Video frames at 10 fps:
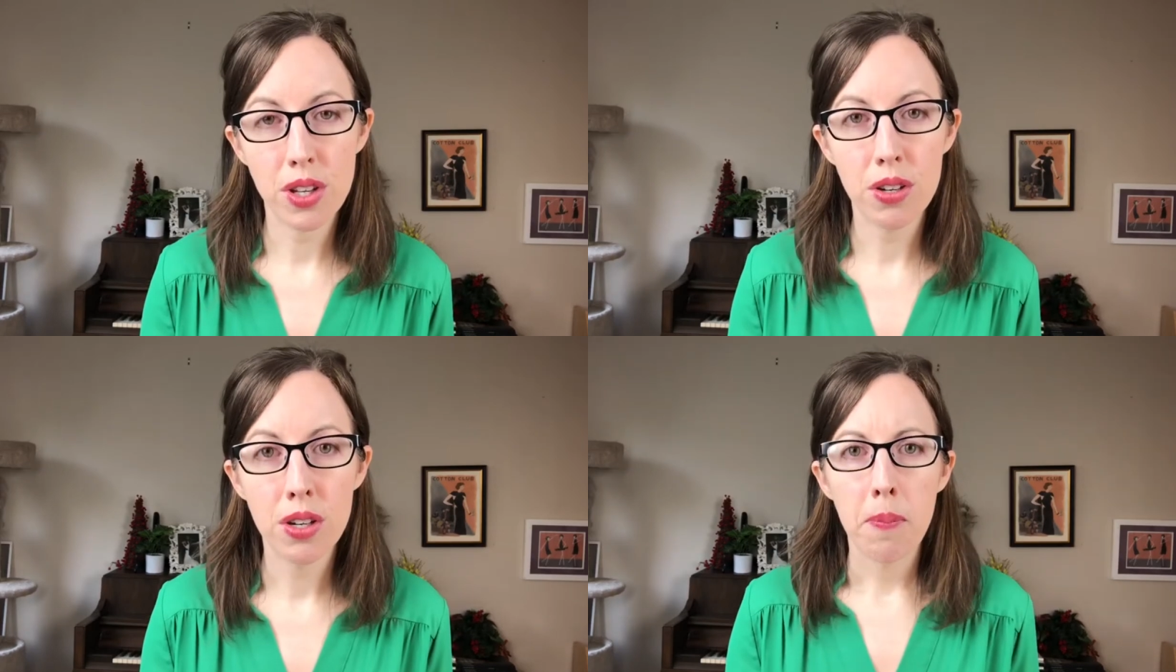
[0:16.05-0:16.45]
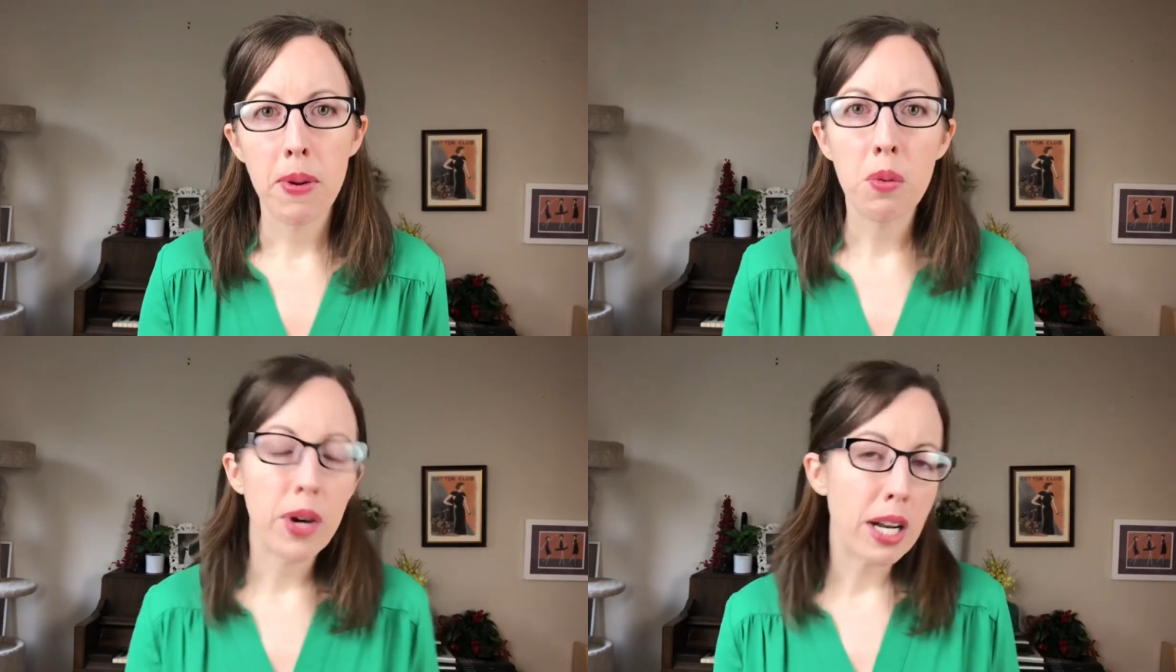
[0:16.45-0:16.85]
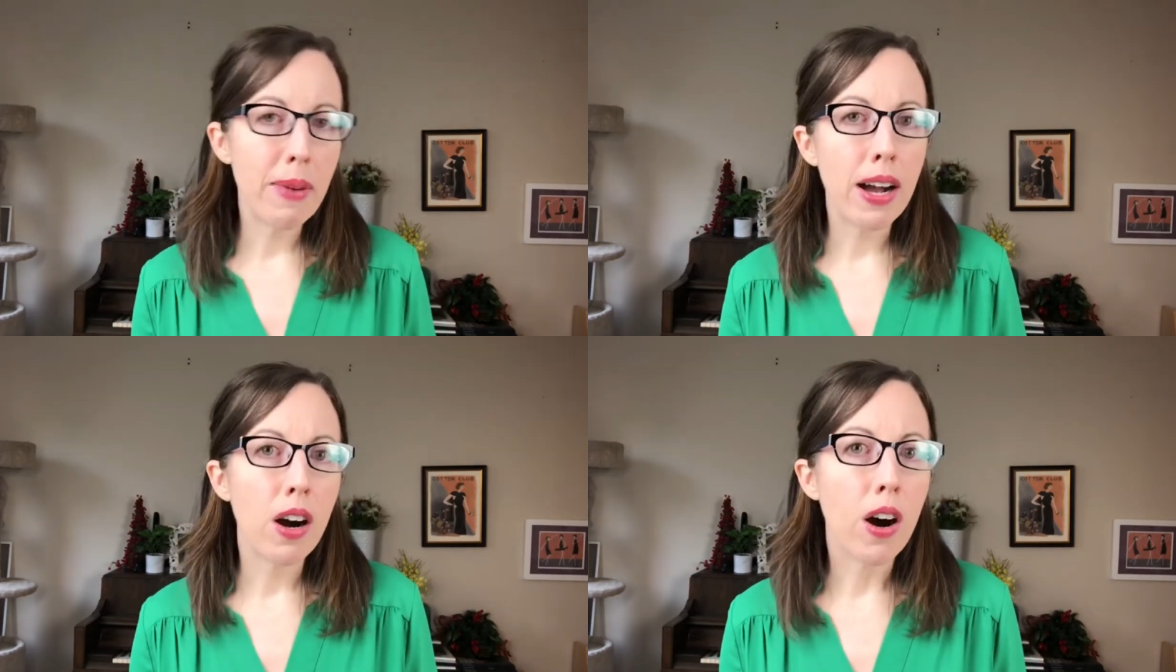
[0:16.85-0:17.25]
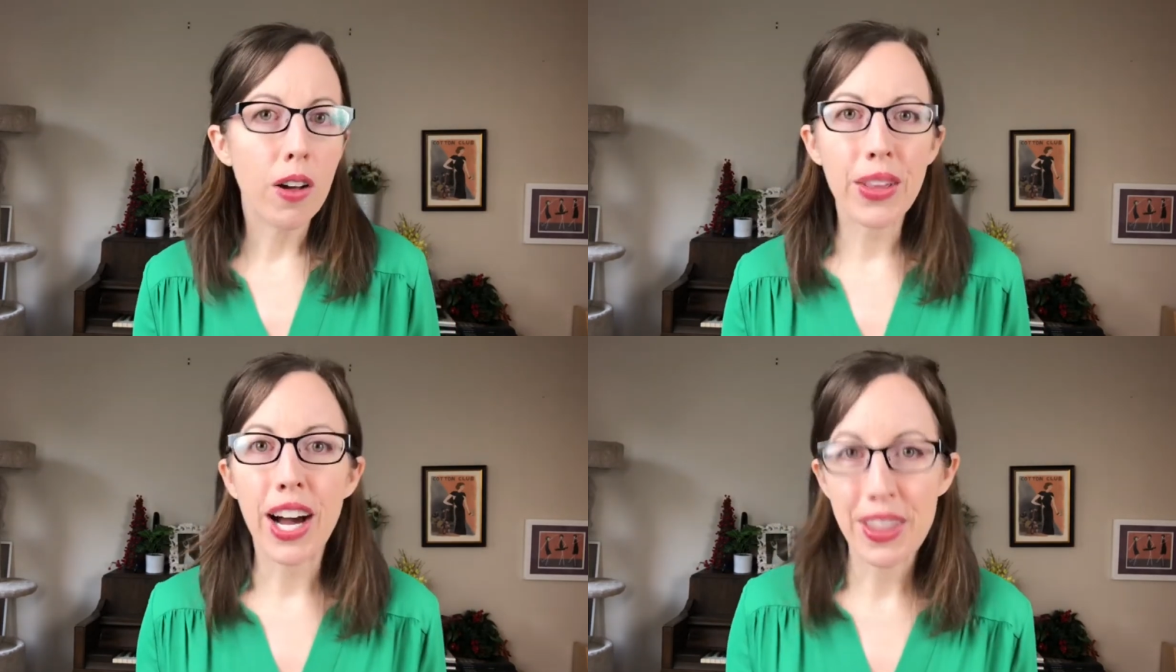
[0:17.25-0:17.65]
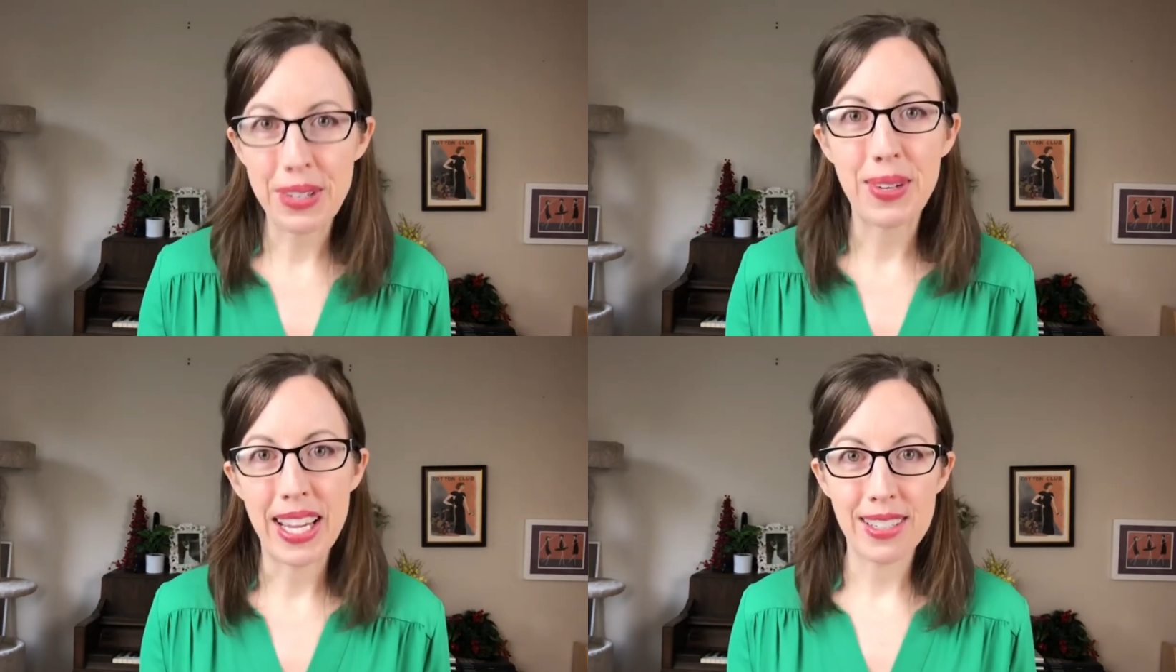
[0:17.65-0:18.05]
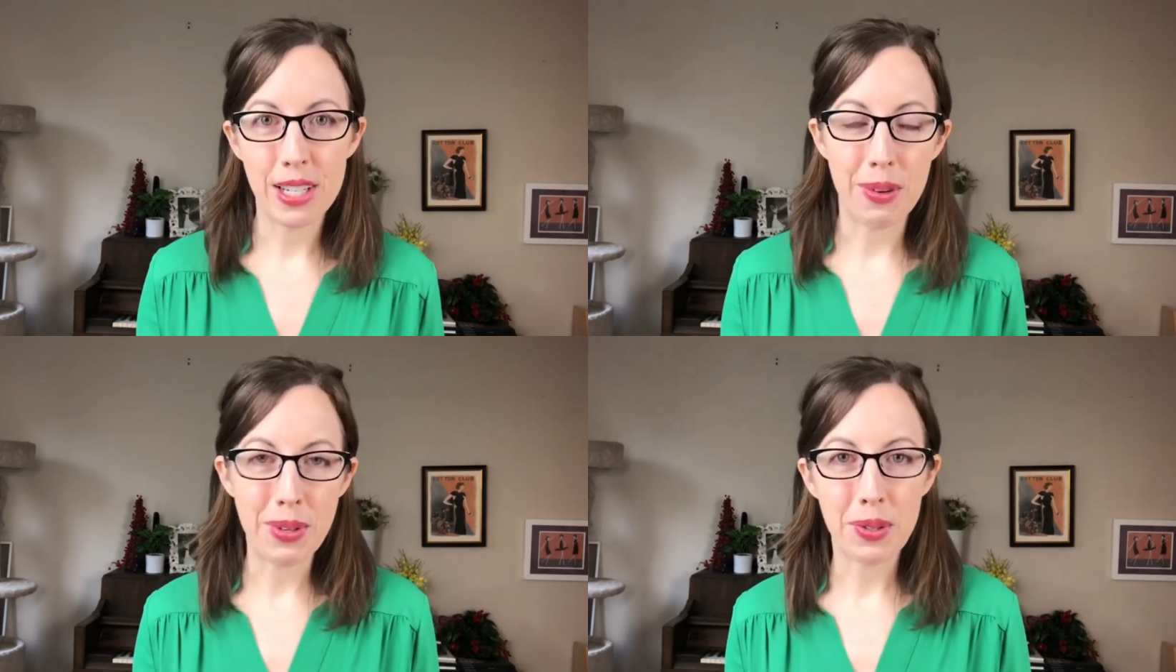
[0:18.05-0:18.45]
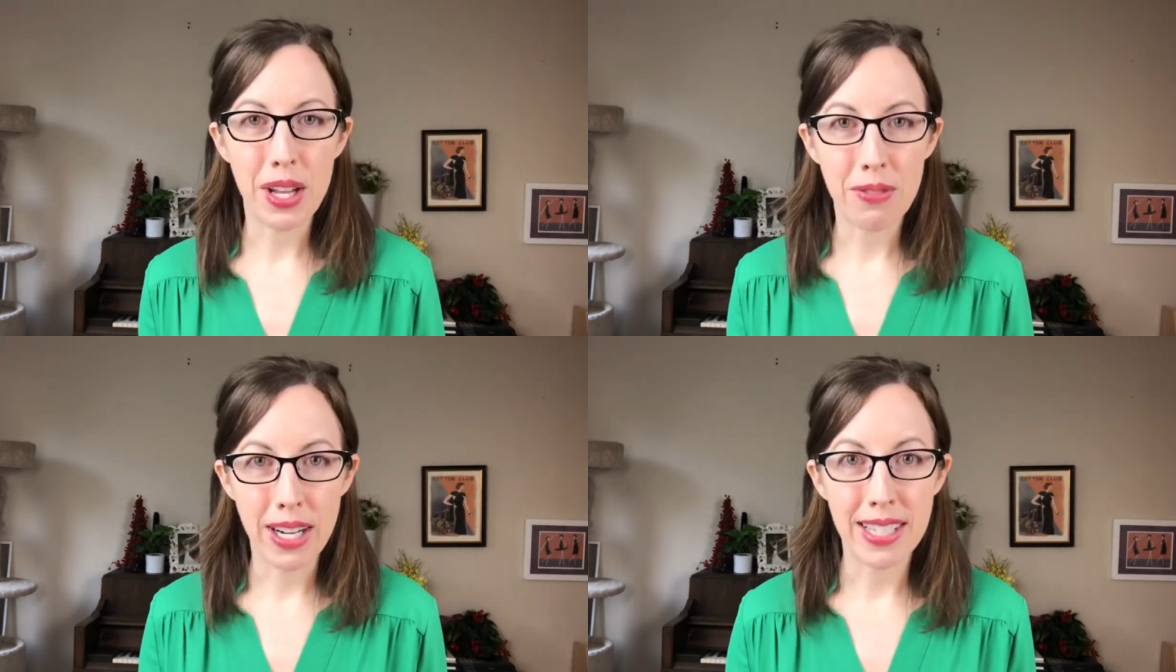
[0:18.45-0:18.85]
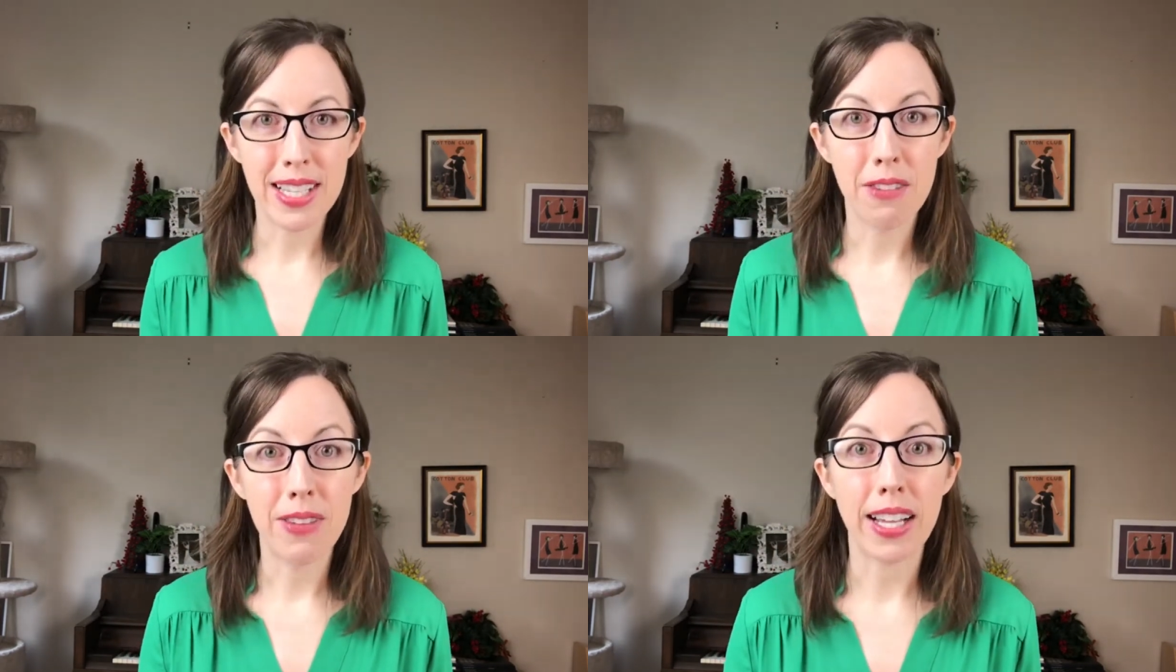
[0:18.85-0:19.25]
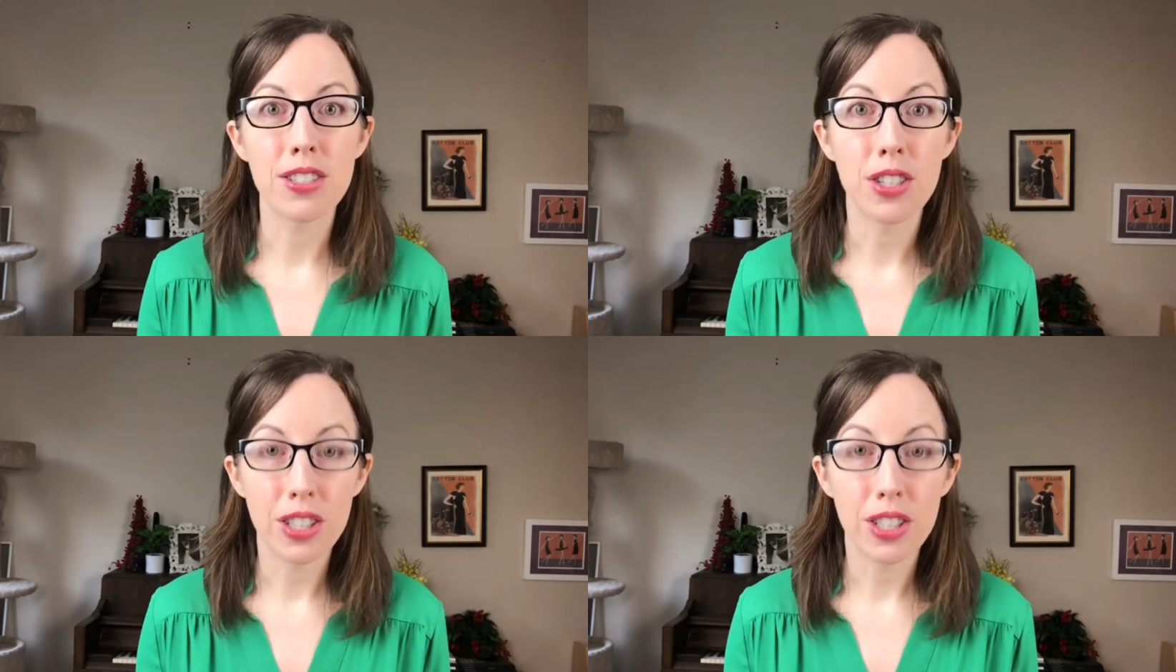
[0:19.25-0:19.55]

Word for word: you, but what about all the other ways that rheumatoid arthritis affects your